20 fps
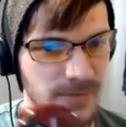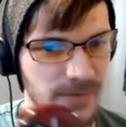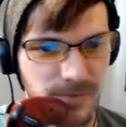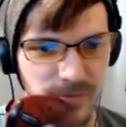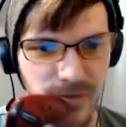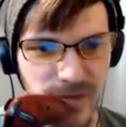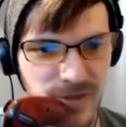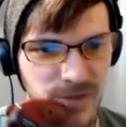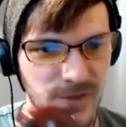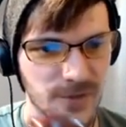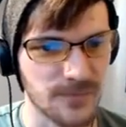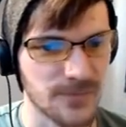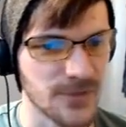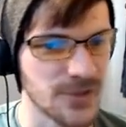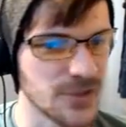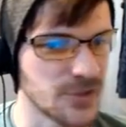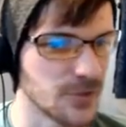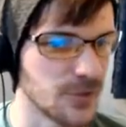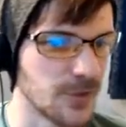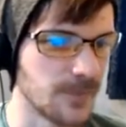coming pretty soon,
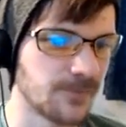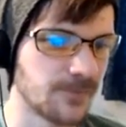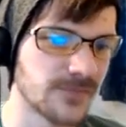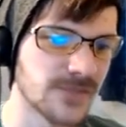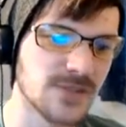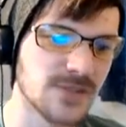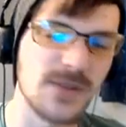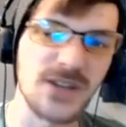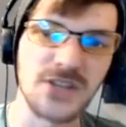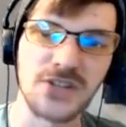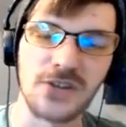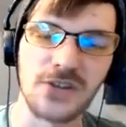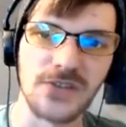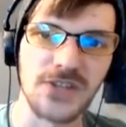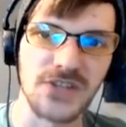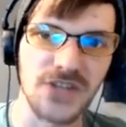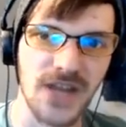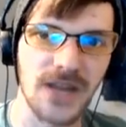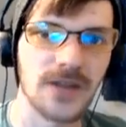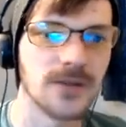pretty sure. Especially
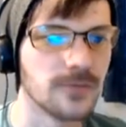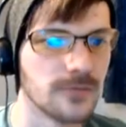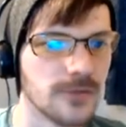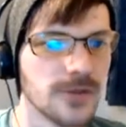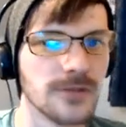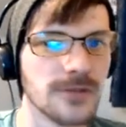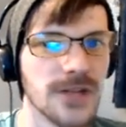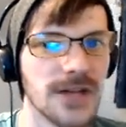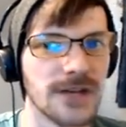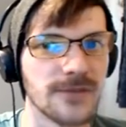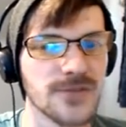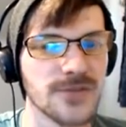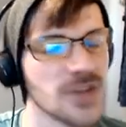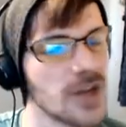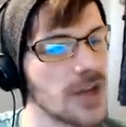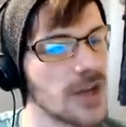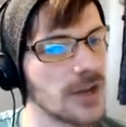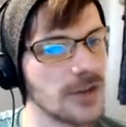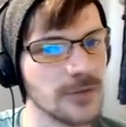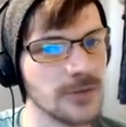on the channel. Real life,
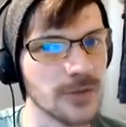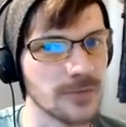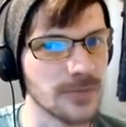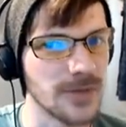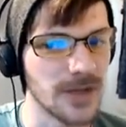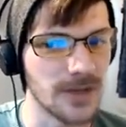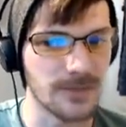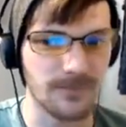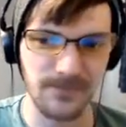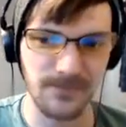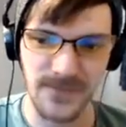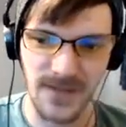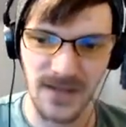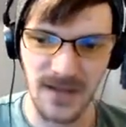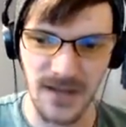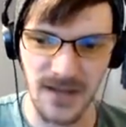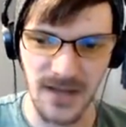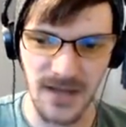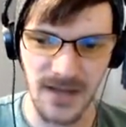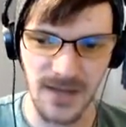Scion, look me up.
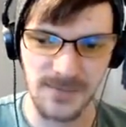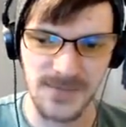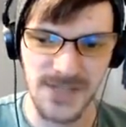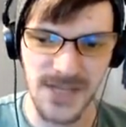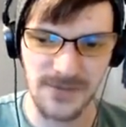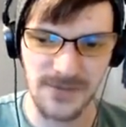Uh, I'm